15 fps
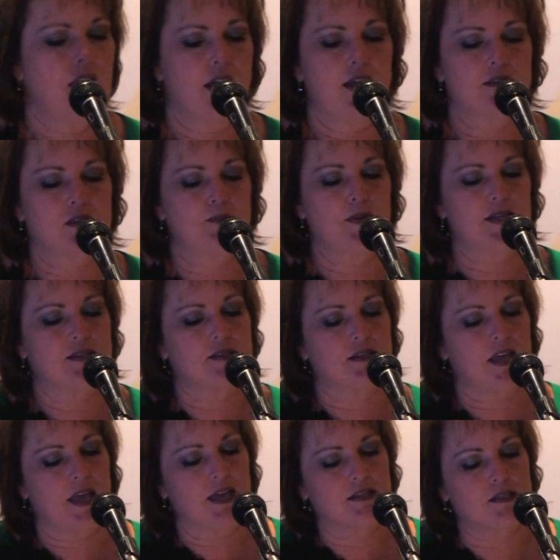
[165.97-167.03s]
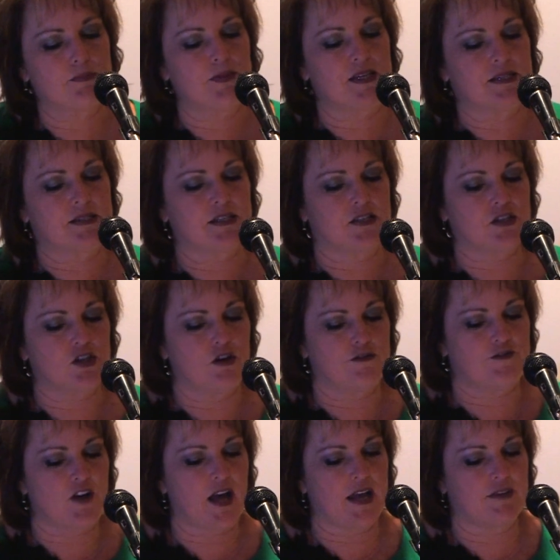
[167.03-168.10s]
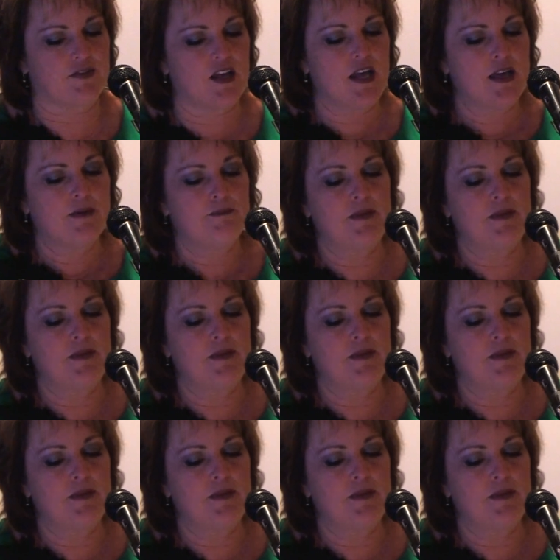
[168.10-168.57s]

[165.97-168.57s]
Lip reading: SB 605